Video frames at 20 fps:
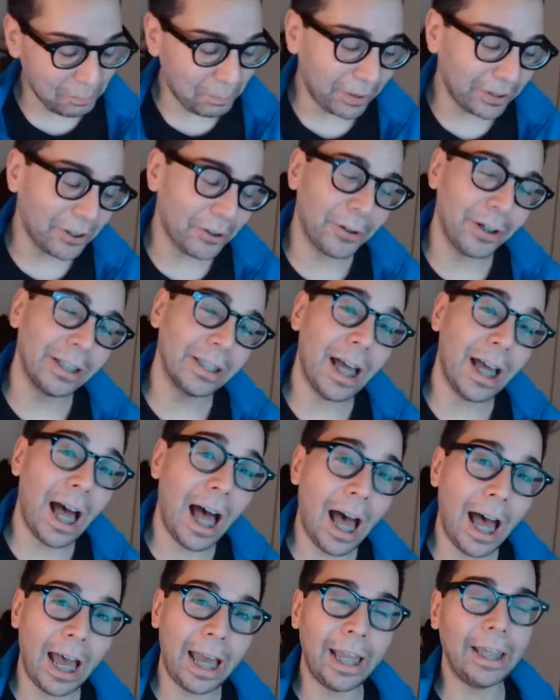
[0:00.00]
but there is a
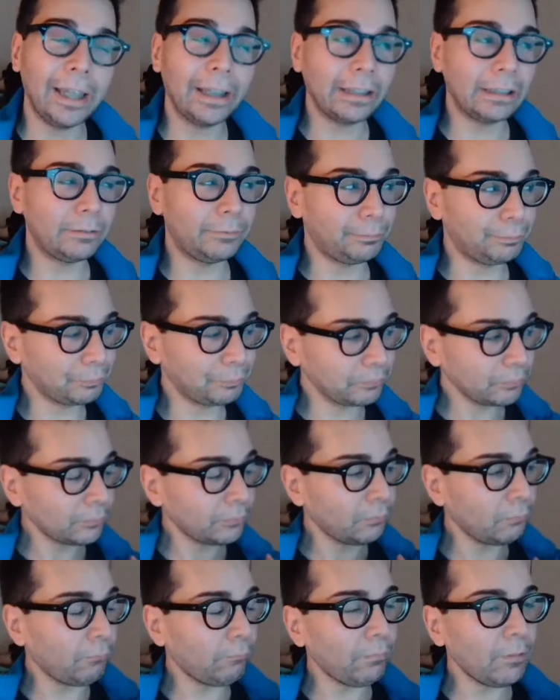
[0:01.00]
high
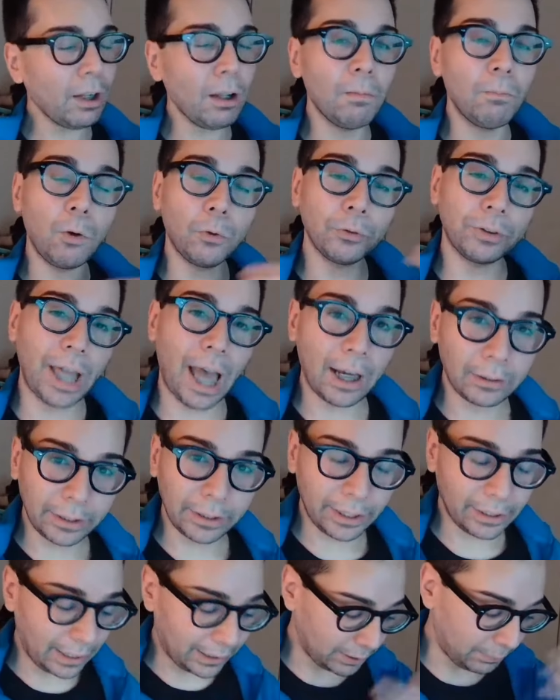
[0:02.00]

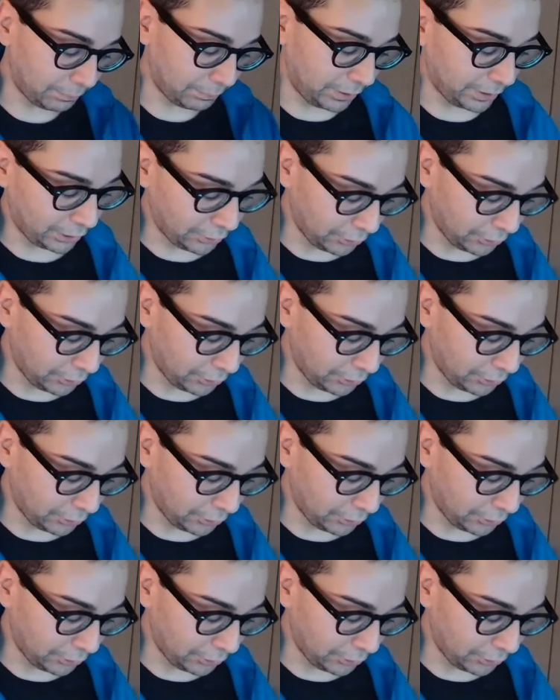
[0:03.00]
modality, like something that